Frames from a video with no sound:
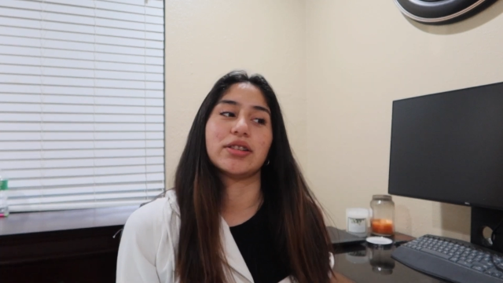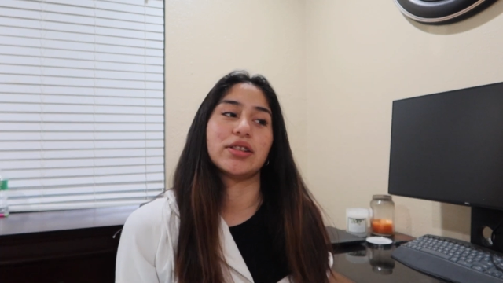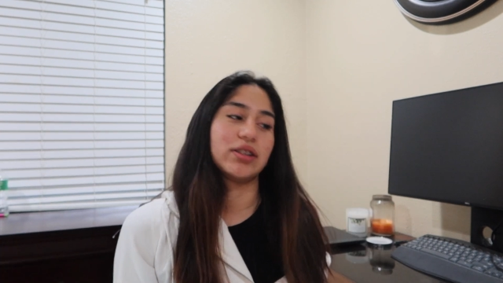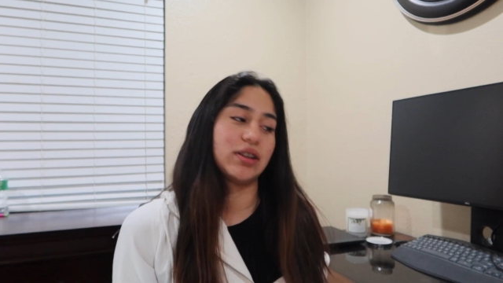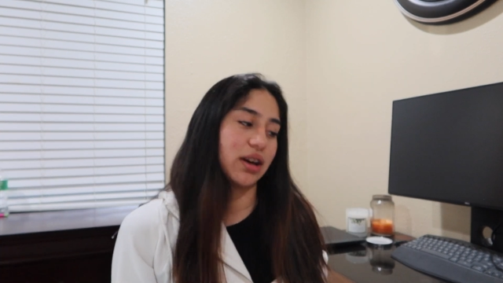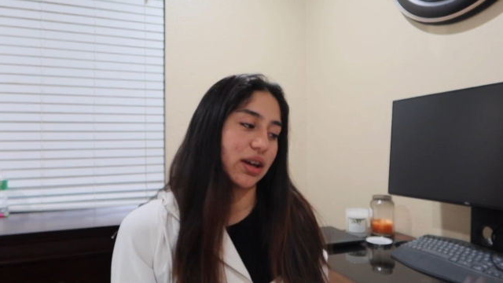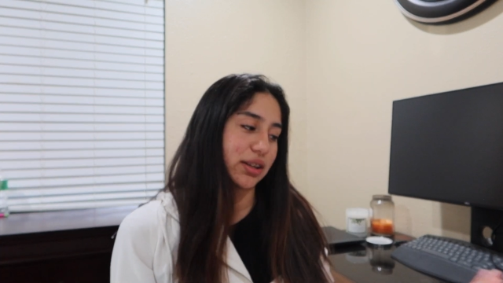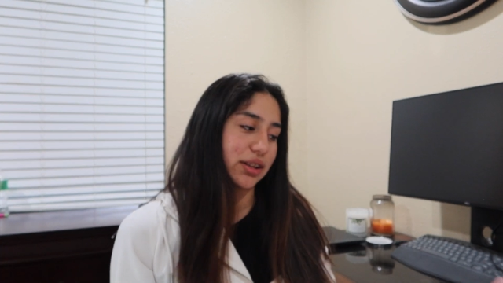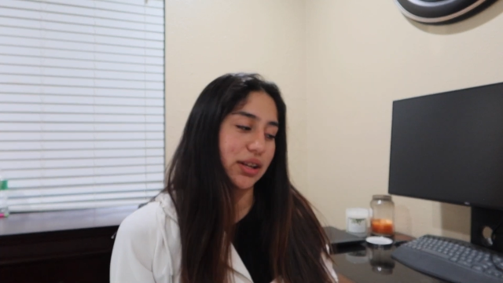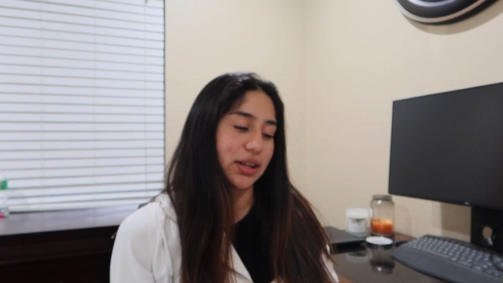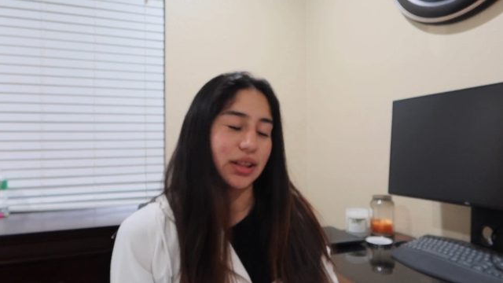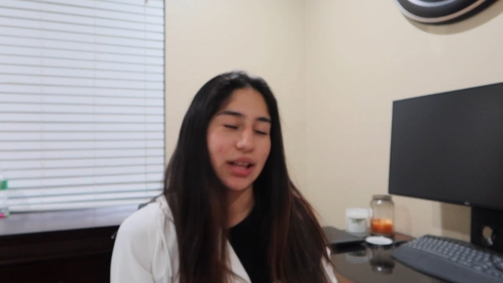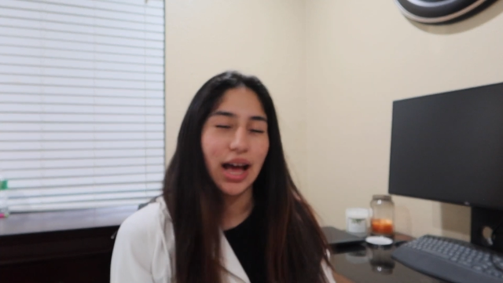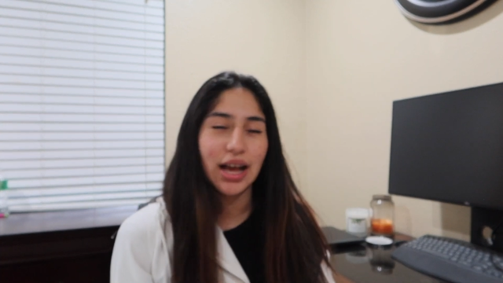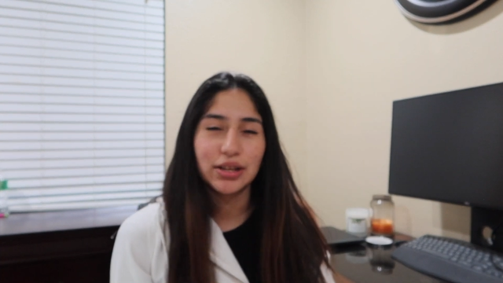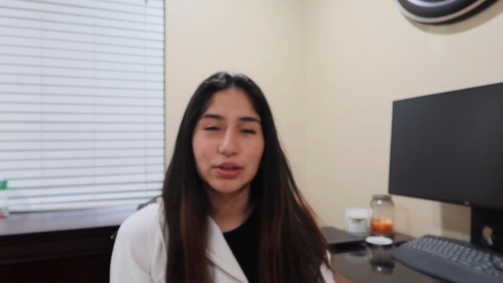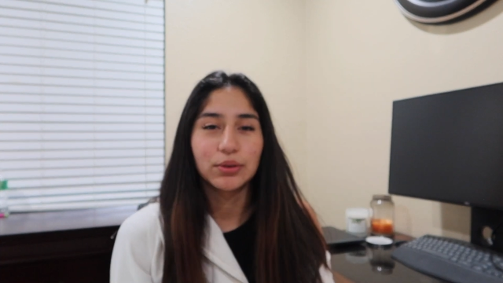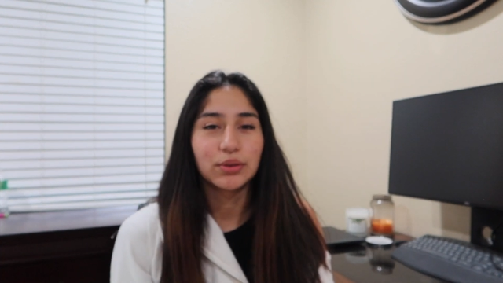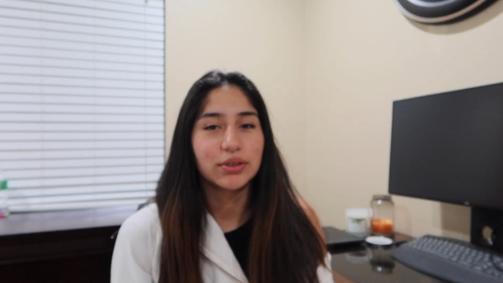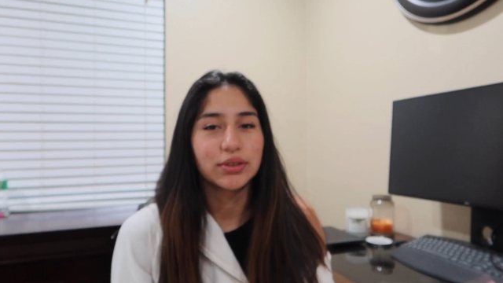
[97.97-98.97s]
it's not like the
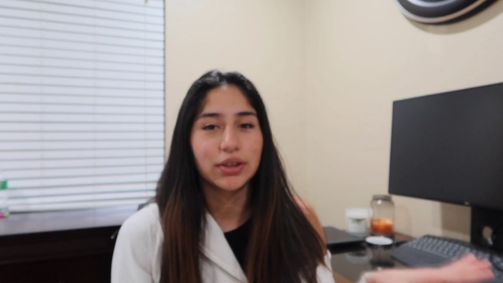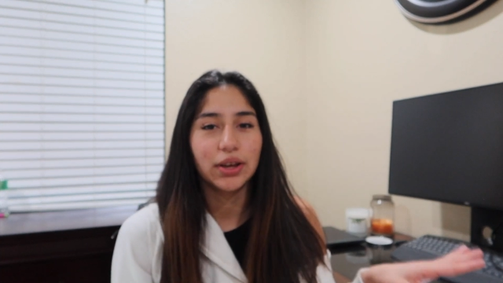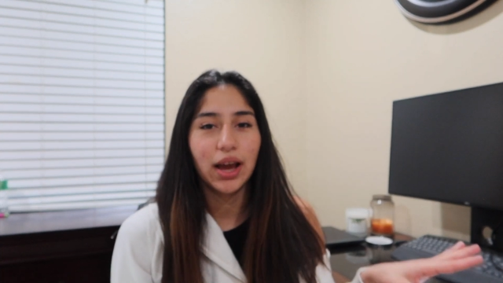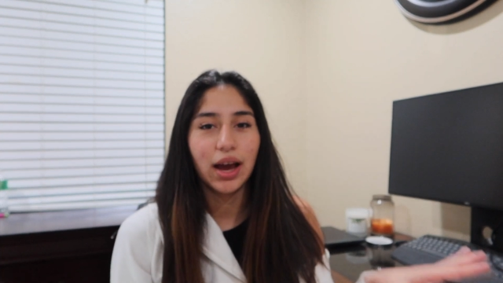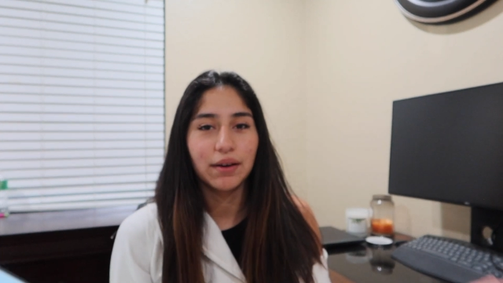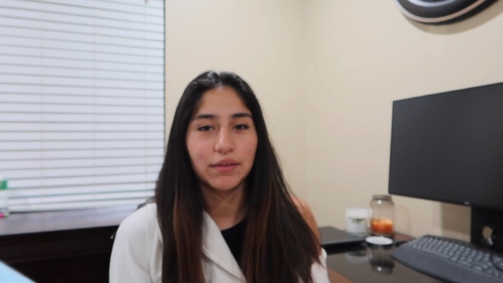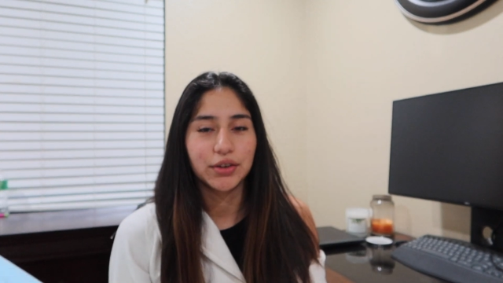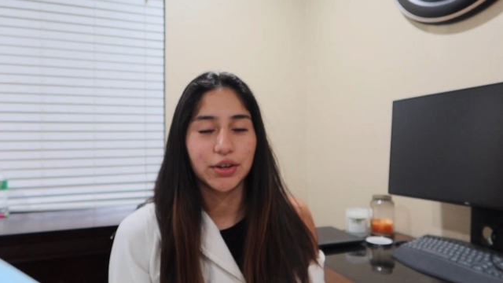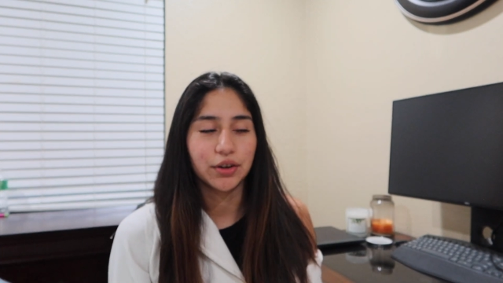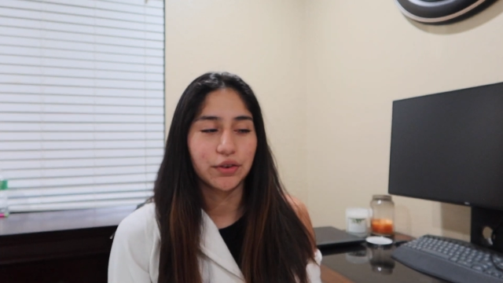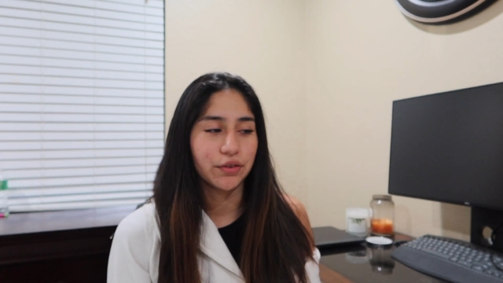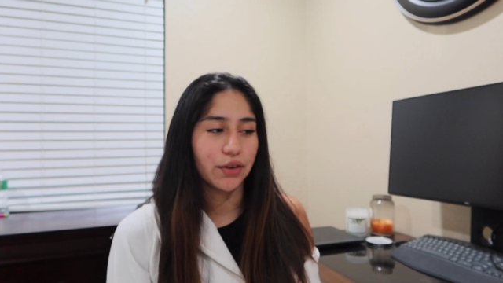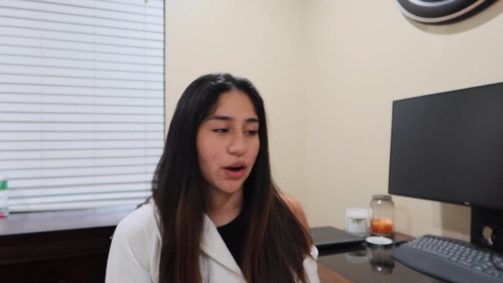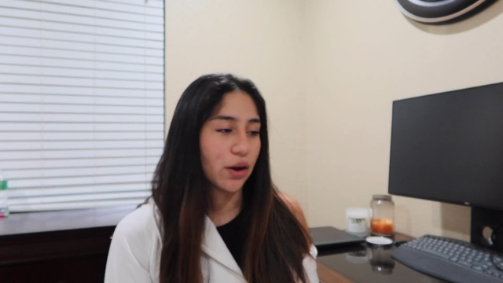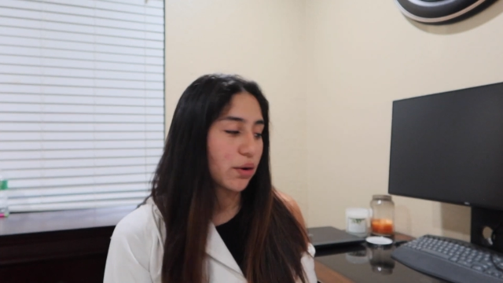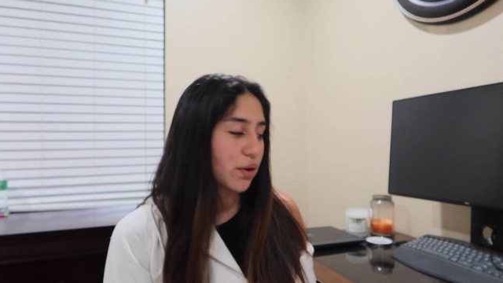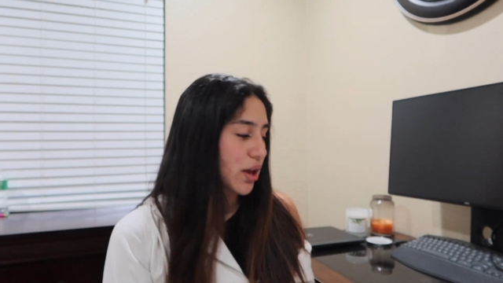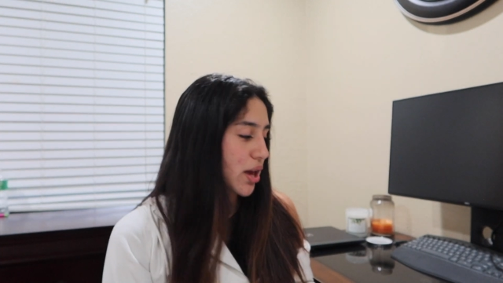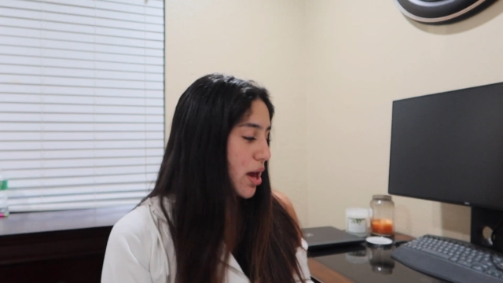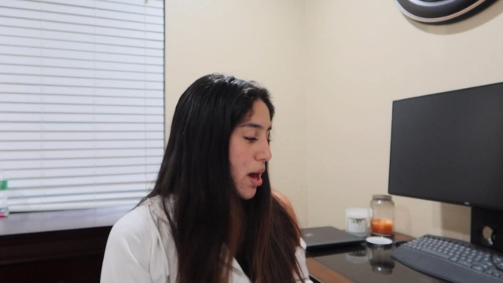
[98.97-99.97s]
glass ones that you have in your
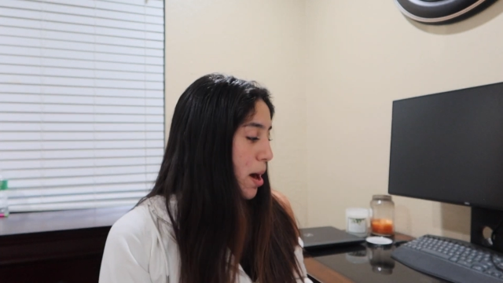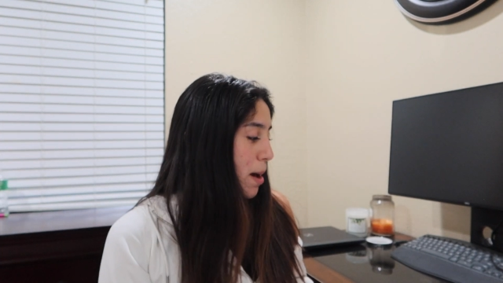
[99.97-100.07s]
phone,